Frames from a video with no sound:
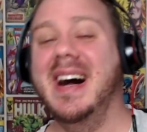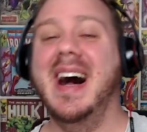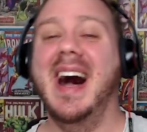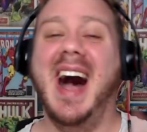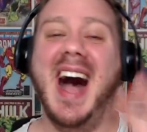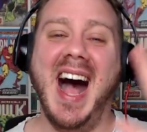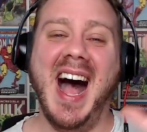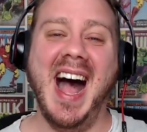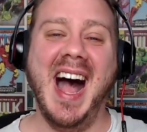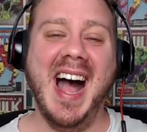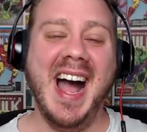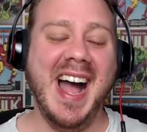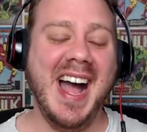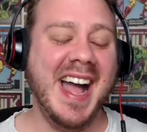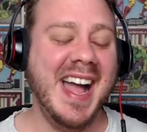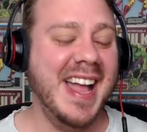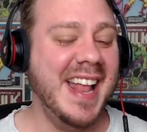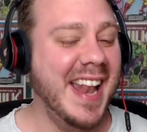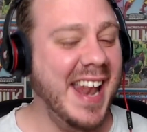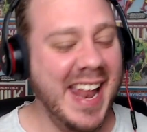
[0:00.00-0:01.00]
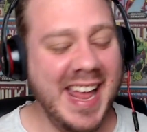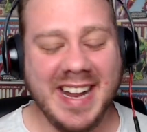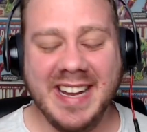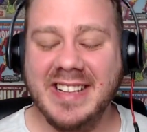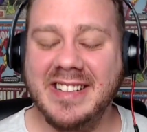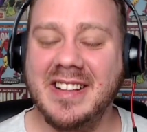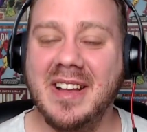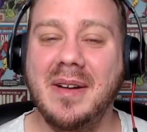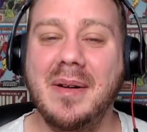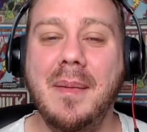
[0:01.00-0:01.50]
Hi, ladies
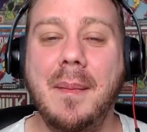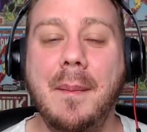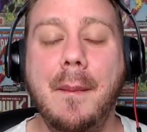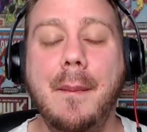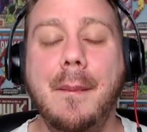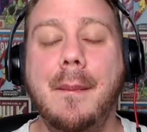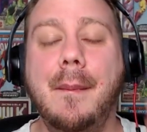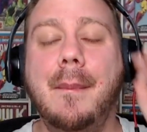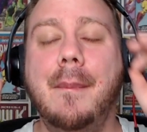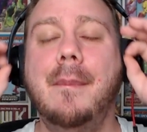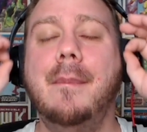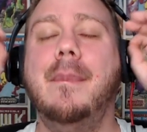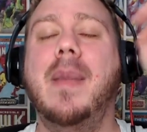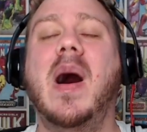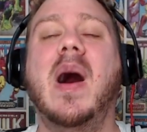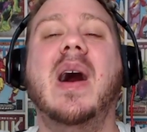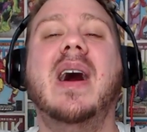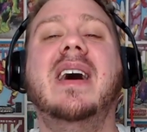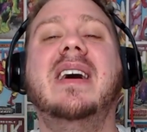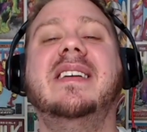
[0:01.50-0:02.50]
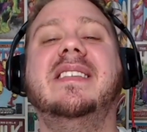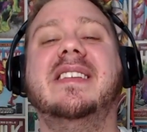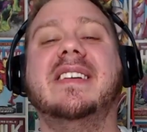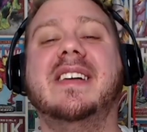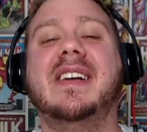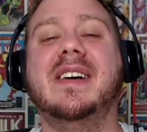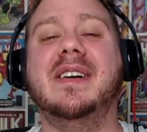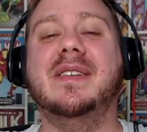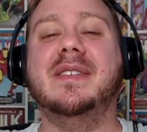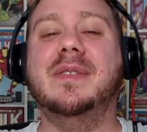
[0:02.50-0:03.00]
and gentlemen, boys and
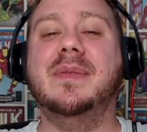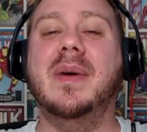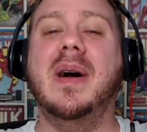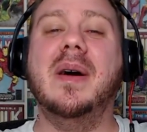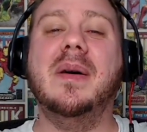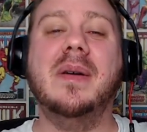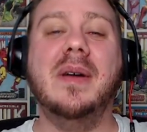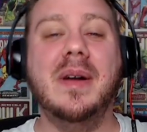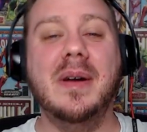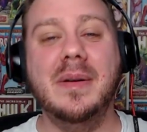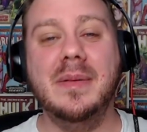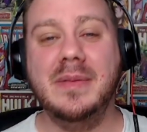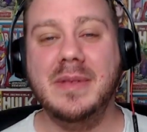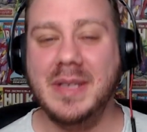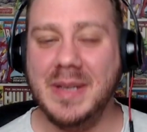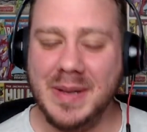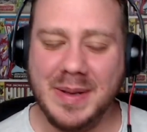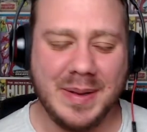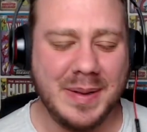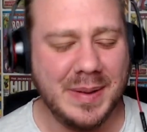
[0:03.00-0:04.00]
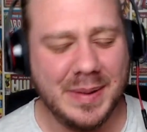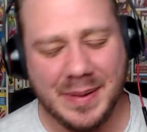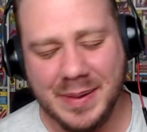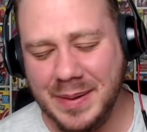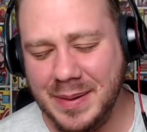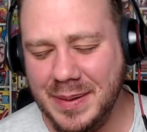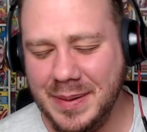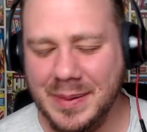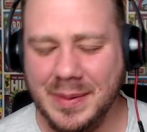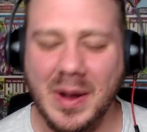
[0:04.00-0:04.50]
girls, welcome
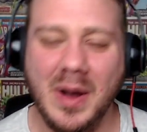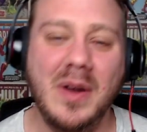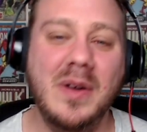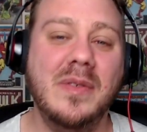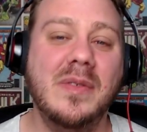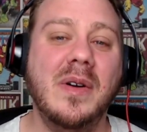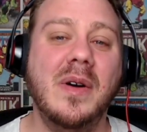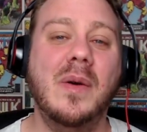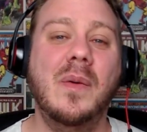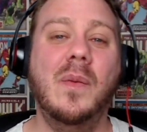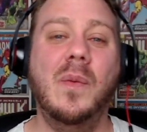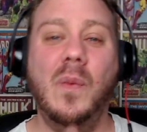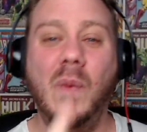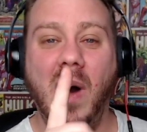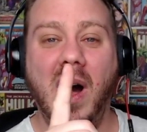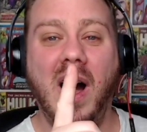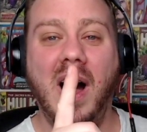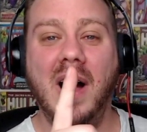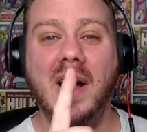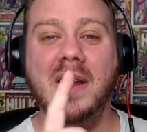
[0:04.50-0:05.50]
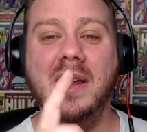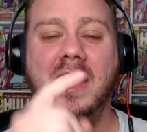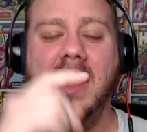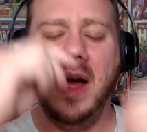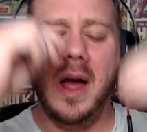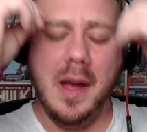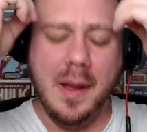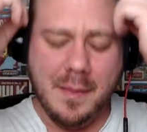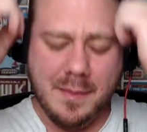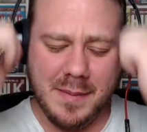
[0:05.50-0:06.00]
to over 1
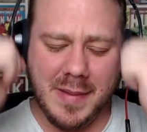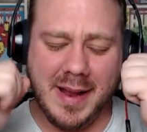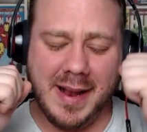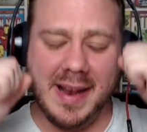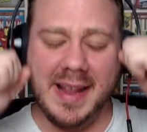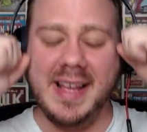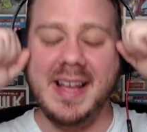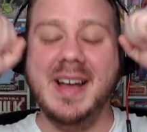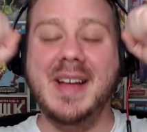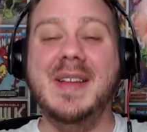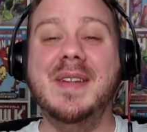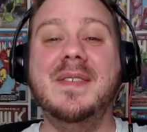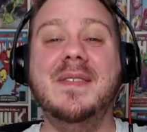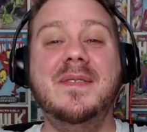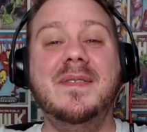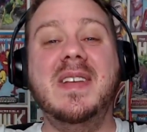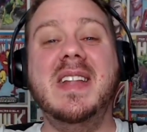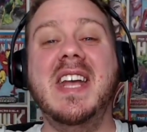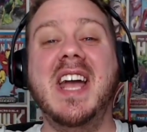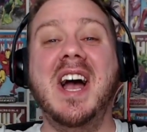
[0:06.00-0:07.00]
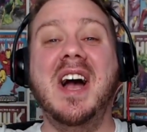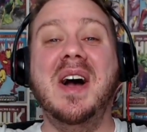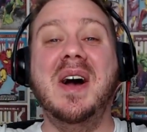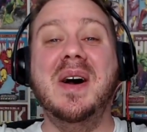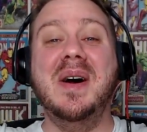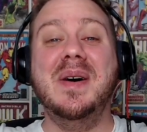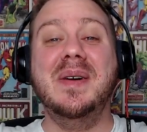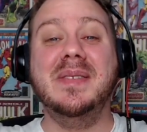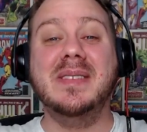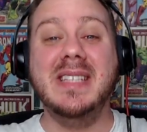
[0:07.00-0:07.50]
million
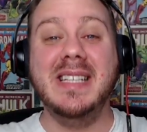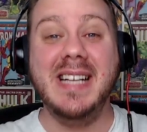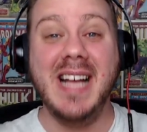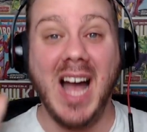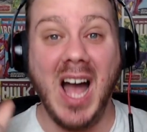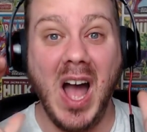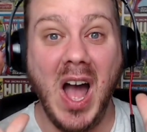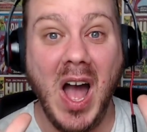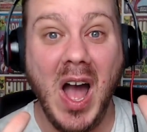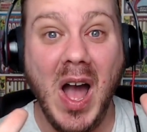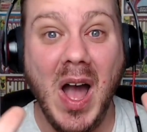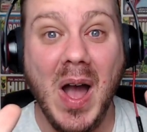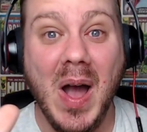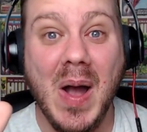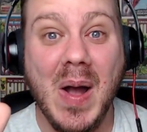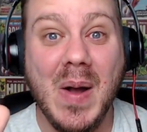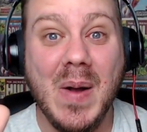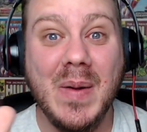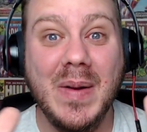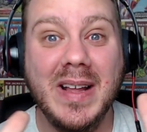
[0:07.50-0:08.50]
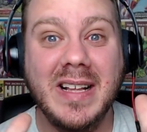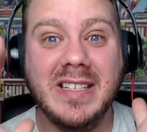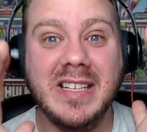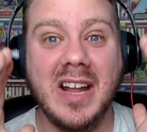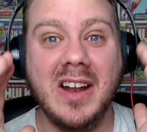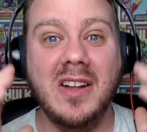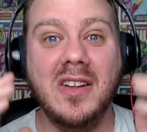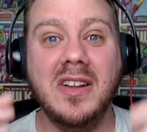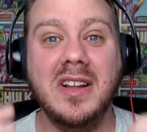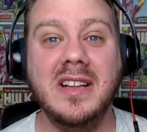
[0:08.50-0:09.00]
videos, the only
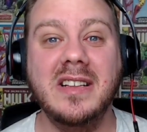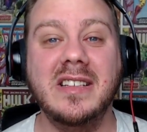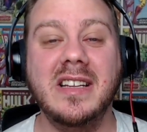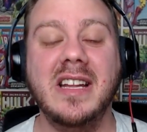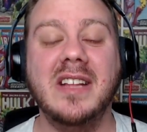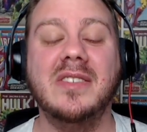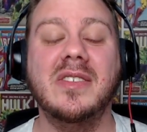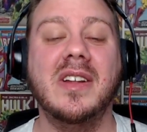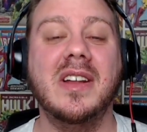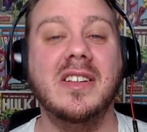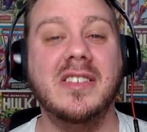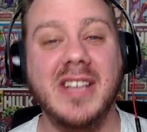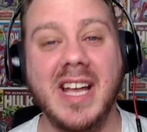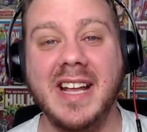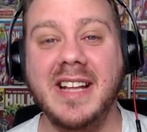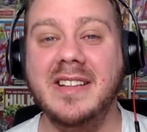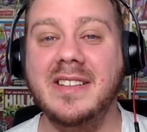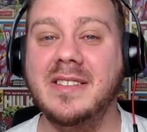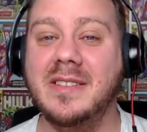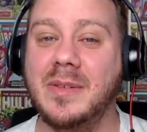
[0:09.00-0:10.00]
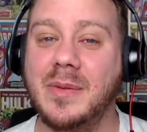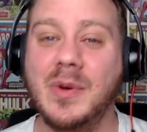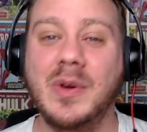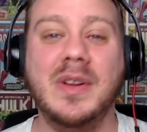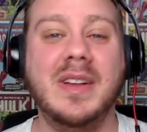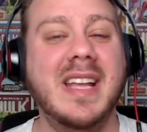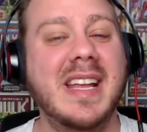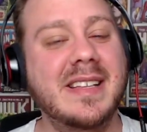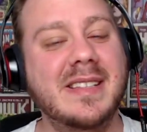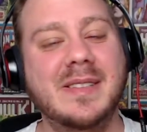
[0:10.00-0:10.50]
channel on the internet trying to change the world.
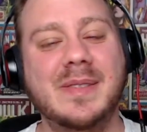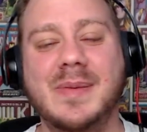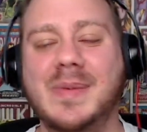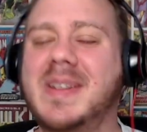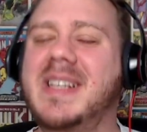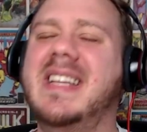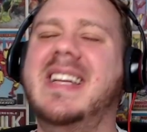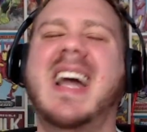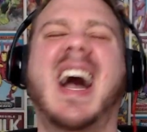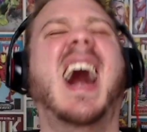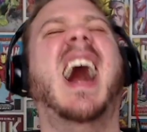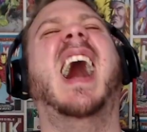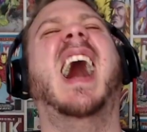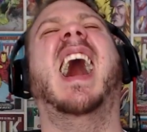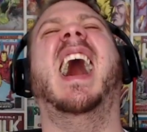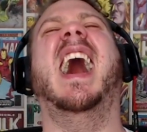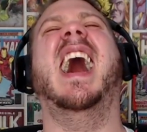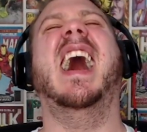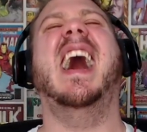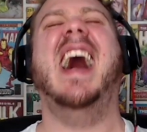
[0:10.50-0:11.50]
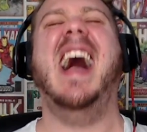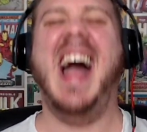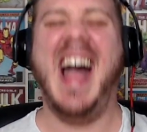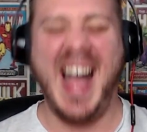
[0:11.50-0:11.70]
Yes, we are.